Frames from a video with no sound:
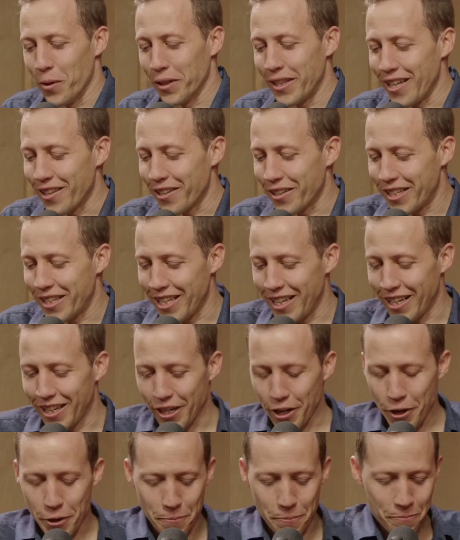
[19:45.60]
the other
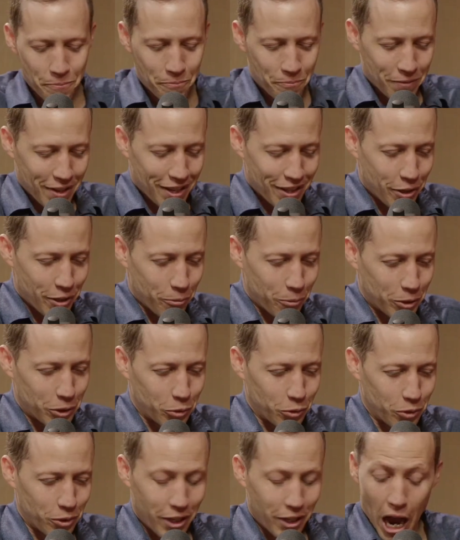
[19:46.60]
thing
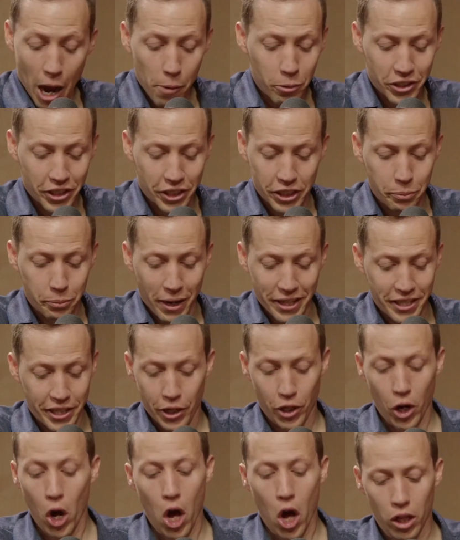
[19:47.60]
I wasn't
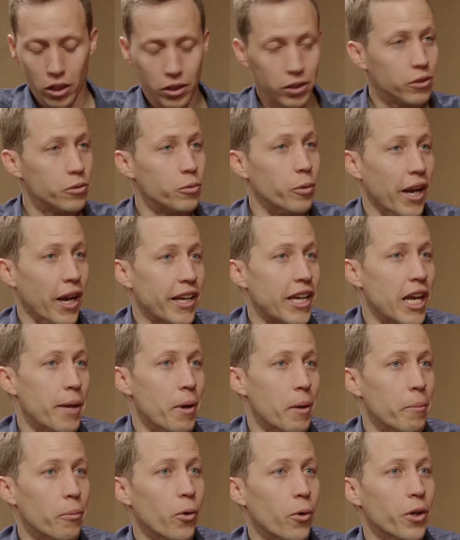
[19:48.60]
expecting at all when I came
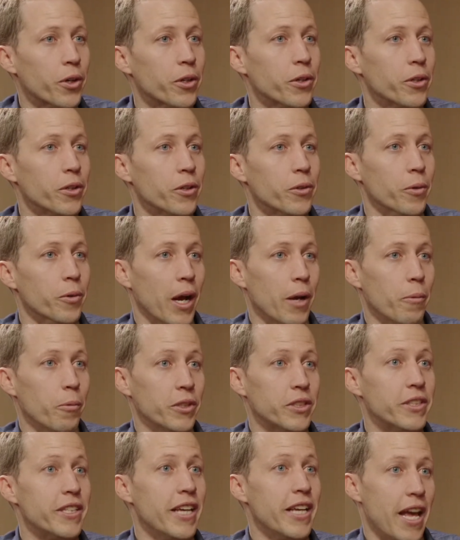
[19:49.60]
on board, right,
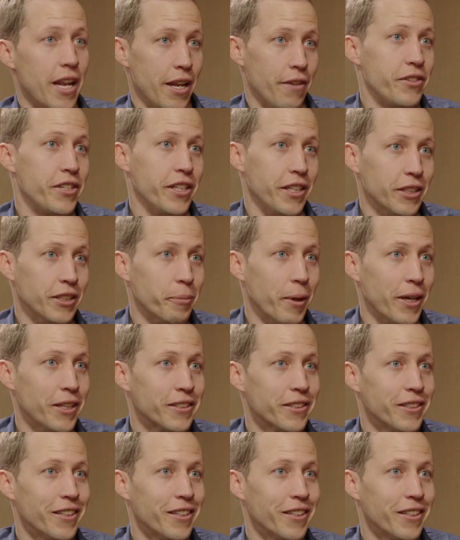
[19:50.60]
was the NFT space.